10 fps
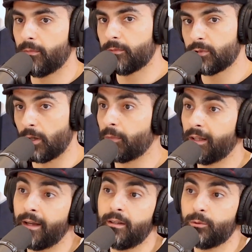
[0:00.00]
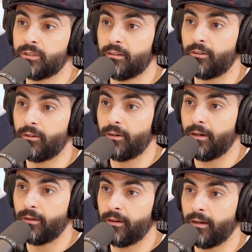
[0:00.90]
So I'm glad he was never
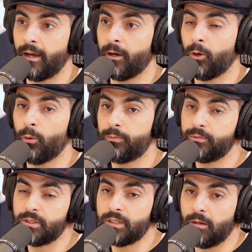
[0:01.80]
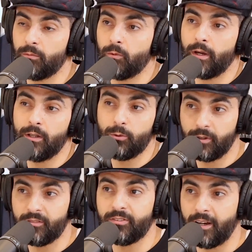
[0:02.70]
around. And I hope some way you
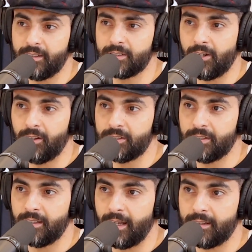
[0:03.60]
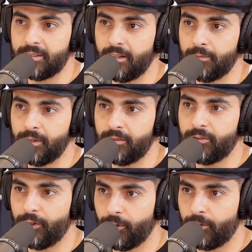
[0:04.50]
can find solace in that statement
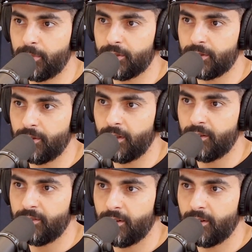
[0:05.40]
for your personal life.